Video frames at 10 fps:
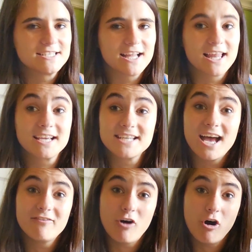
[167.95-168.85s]
I like to
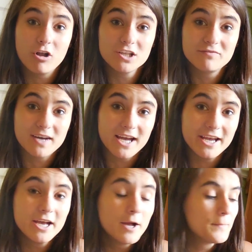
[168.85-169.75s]
have all of
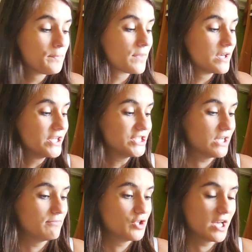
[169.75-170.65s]
my
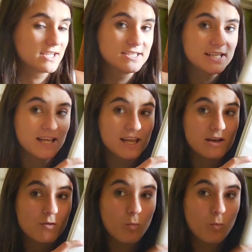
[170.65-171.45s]
subjects in